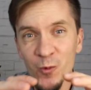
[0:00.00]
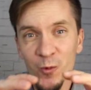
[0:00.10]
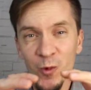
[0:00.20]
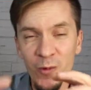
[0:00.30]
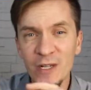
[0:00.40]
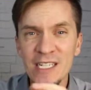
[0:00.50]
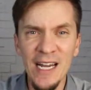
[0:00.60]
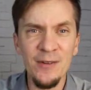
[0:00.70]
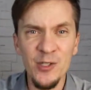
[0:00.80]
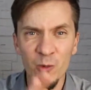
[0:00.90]
when we
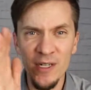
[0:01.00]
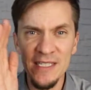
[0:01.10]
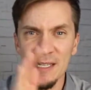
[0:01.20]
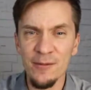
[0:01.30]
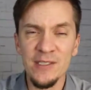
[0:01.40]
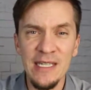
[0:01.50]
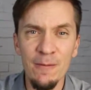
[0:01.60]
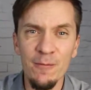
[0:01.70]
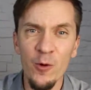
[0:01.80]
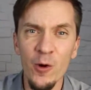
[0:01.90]
talk, so what is that?
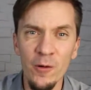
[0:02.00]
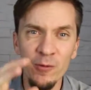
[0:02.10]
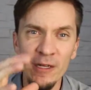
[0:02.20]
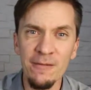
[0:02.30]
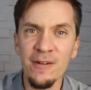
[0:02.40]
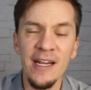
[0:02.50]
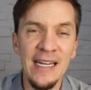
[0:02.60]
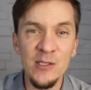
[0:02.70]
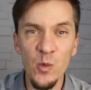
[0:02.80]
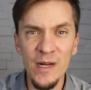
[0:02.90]
Step 4,
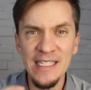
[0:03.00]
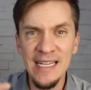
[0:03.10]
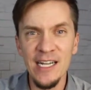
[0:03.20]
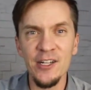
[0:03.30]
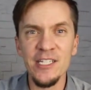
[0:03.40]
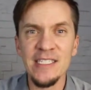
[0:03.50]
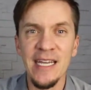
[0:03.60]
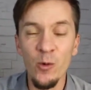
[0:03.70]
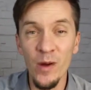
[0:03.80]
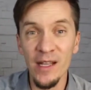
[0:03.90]
refinance. What is that going to
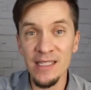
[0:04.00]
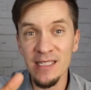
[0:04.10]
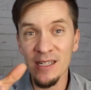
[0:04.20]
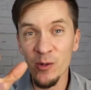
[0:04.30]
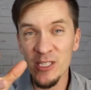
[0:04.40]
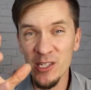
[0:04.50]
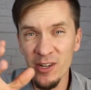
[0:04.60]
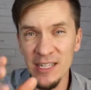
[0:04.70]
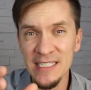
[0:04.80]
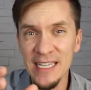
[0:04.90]
take? Well, it's
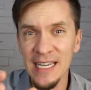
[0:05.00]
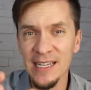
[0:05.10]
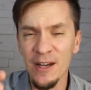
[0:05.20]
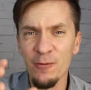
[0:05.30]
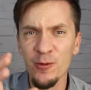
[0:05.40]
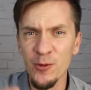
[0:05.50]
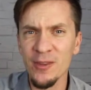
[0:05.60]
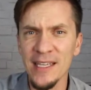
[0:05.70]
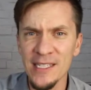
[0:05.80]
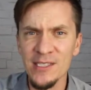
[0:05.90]
going to take a few
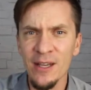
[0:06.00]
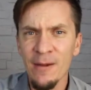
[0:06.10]
things.